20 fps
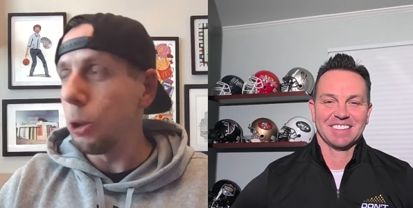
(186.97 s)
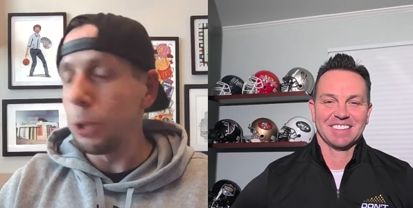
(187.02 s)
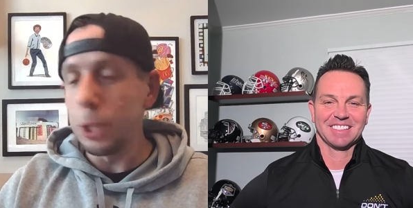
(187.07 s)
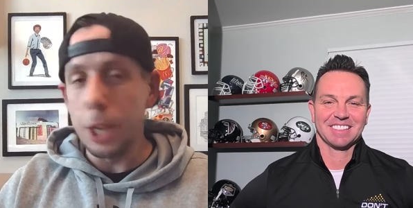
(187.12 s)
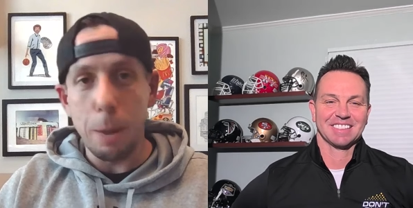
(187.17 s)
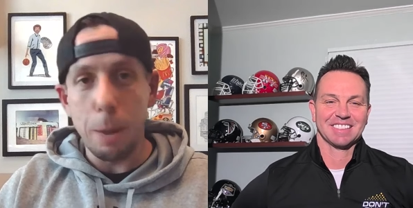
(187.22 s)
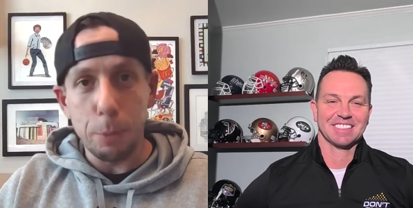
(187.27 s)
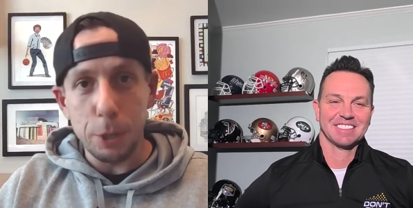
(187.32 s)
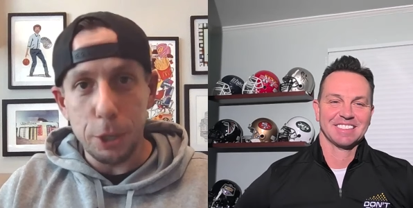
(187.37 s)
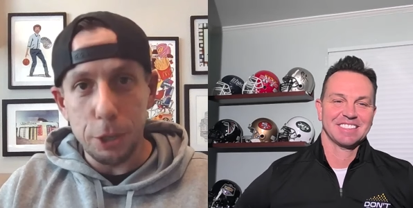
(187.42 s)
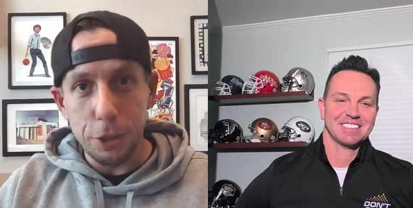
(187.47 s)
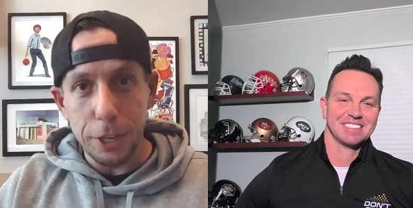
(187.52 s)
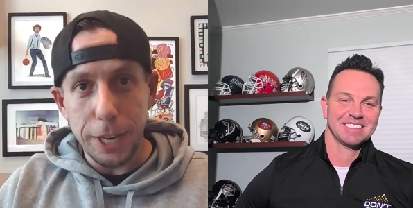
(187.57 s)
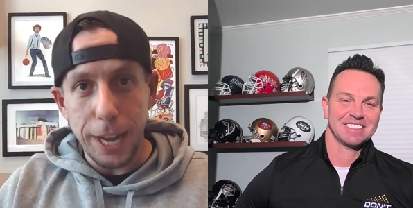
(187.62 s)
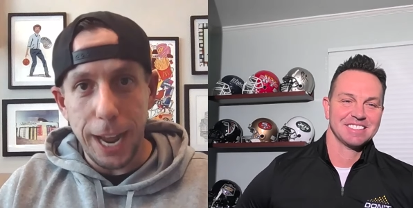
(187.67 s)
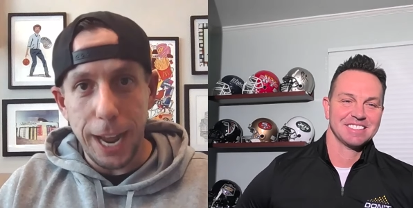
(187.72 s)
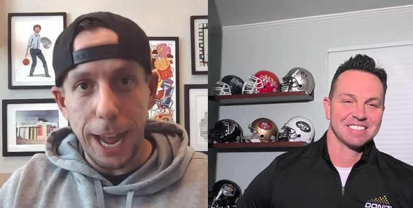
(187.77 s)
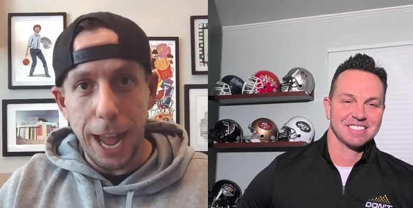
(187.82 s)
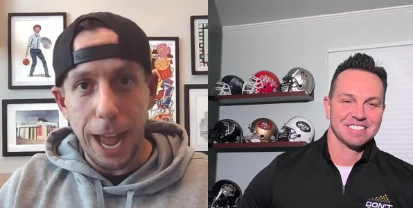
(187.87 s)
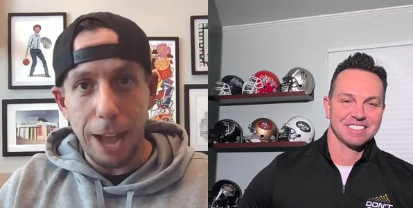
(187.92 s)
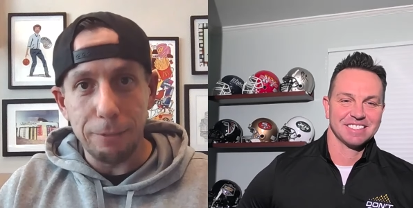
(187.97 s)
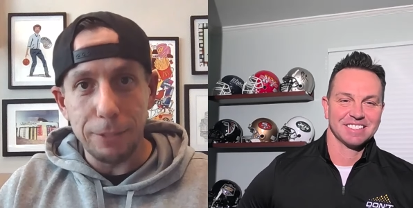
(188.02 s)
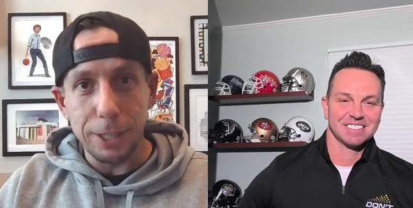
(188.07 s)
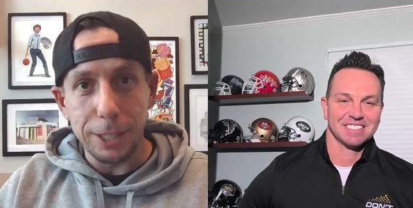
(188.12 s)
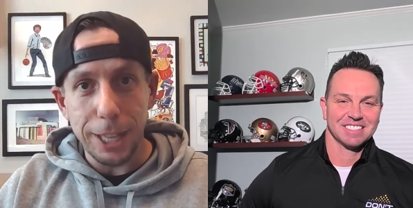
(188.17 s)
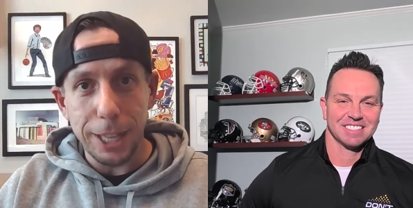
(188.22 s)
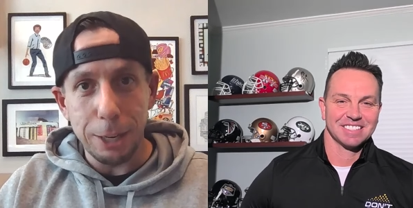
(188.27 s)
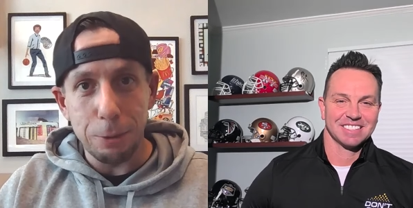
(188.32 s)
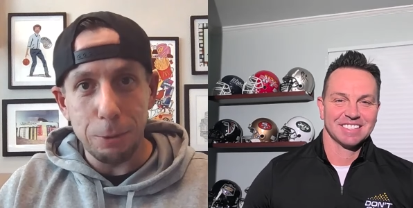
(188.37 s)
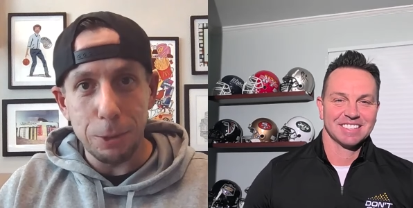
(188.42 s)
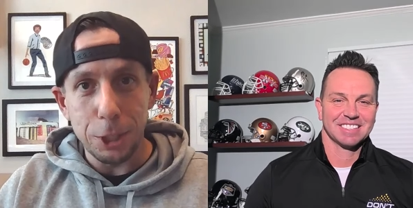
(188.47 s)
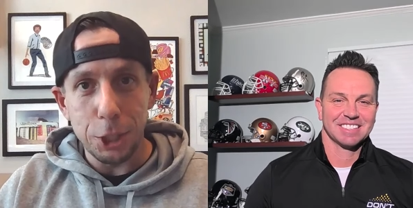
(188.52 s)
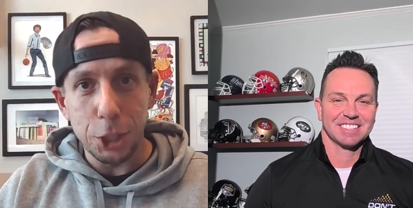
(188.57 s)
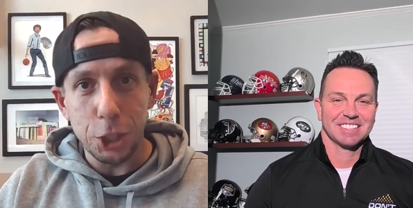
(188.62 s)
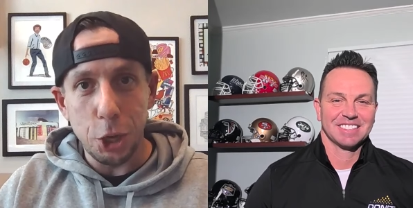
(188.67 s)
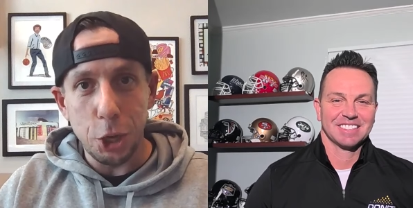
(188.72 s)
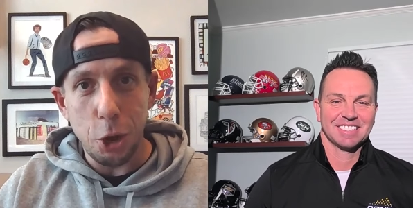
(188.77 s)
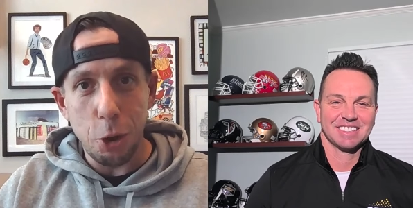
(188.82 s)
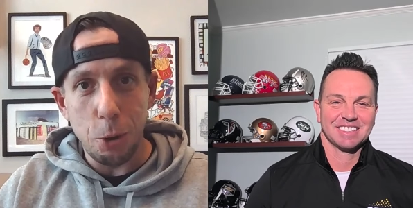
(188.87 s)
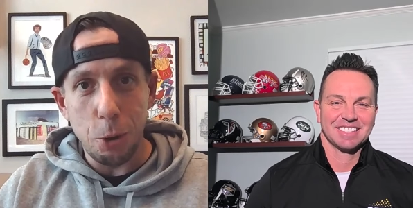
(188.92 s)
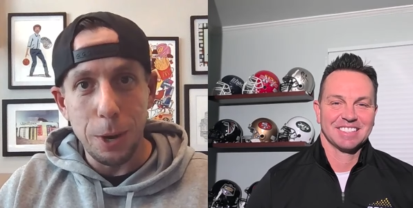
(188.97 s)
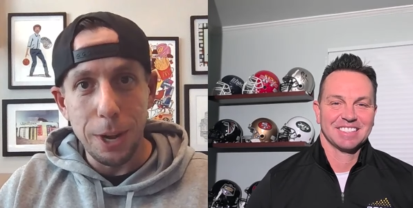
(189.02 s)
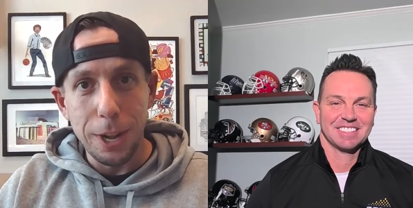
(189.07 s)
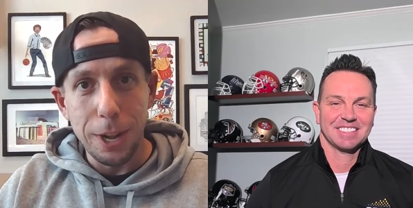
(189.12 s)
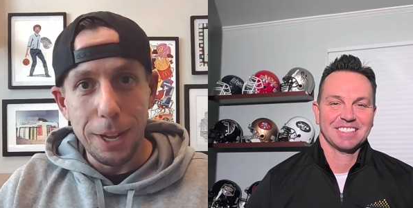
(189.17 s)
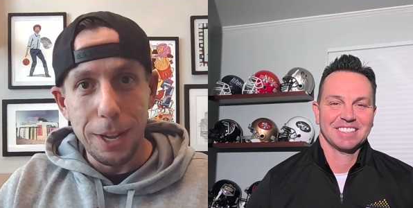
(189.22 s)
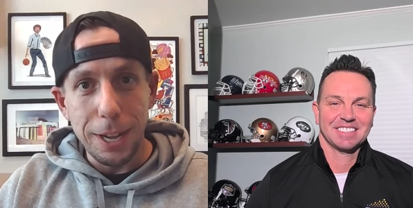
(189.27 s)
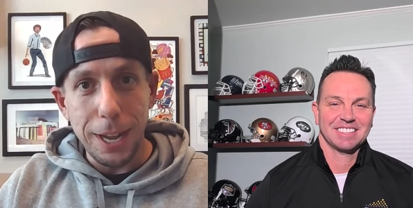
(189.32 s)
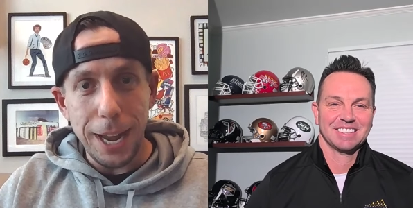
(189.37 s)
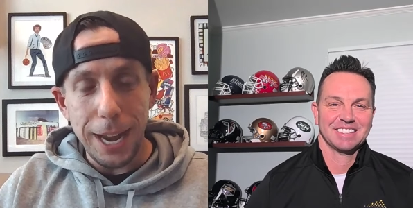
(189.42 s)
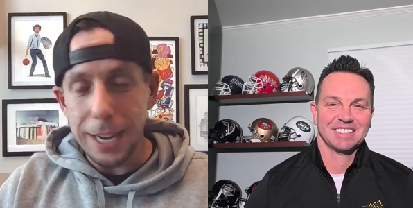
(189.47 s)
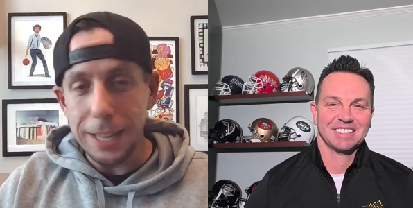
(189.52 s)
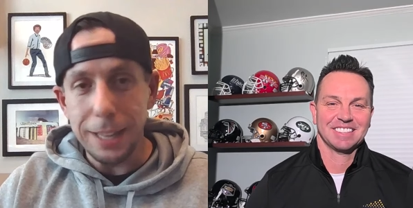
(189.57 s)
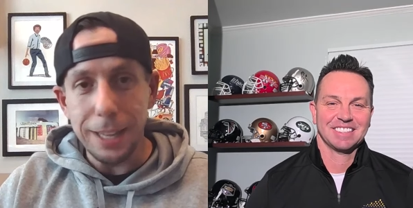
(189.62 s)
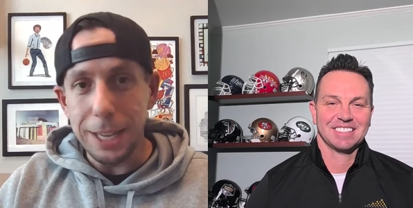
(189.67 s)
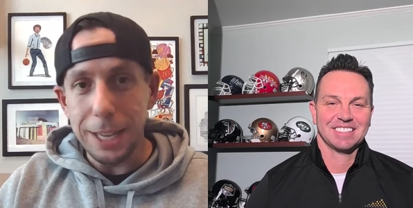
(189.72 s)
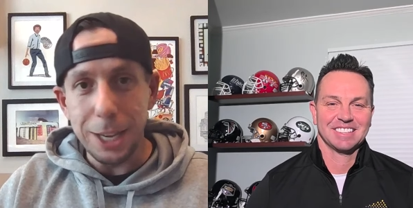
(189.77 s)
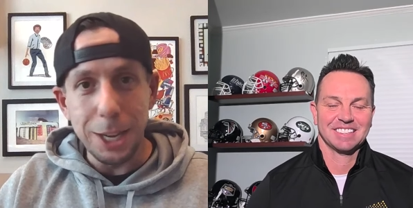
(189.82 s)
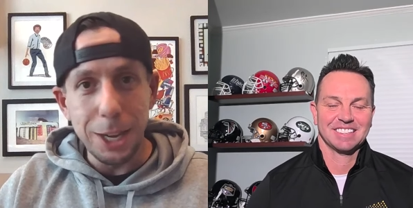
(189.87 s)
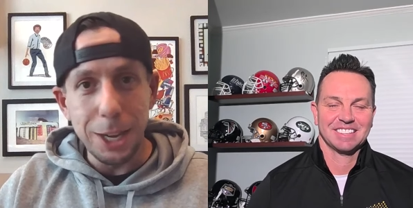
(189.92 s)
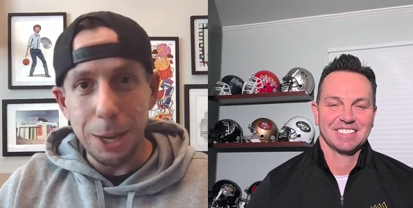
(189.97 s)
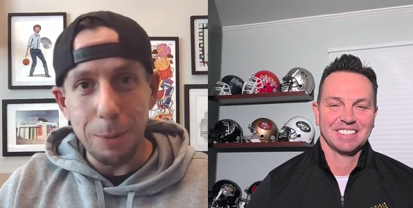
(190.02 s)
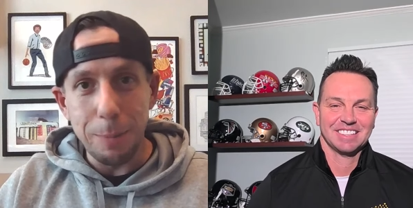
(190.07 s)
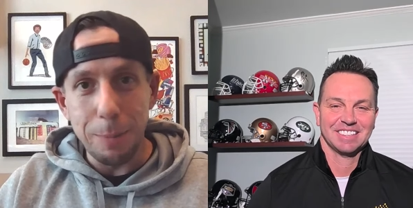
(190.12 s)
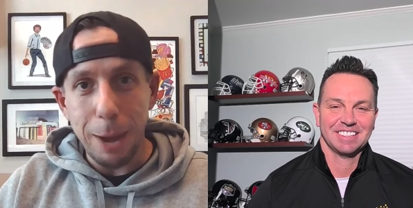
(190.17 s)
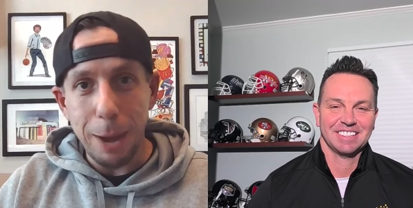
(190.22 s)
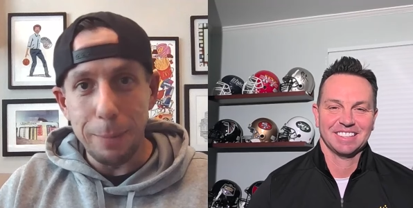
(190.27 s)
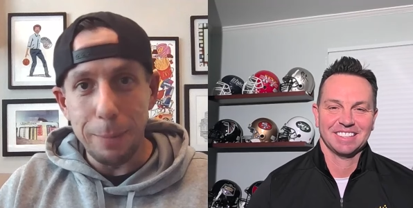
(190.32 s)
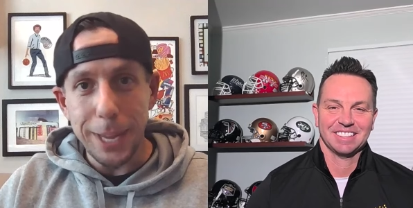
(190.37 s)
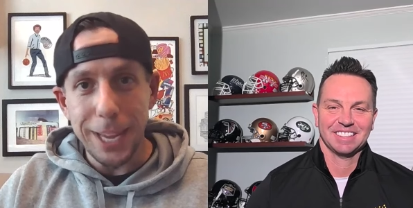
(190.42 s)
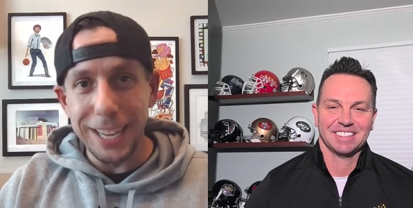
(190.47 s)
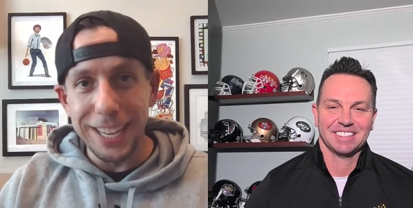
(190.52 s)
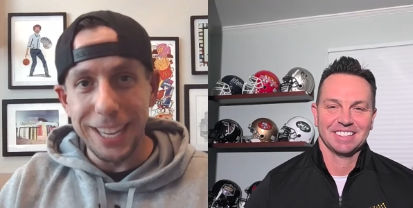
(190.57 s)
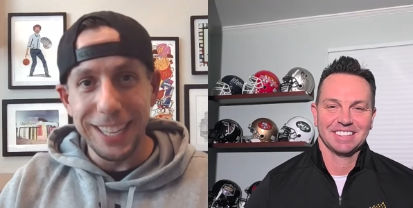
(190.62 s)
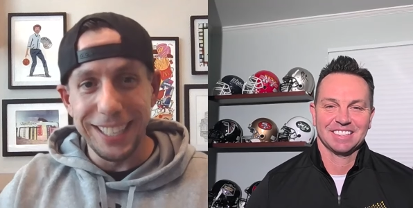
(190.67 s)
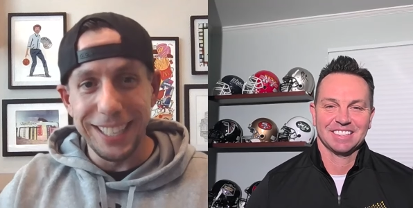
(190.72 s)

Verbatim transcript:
Speaker 1: only opportunity I have to like really show anything about me.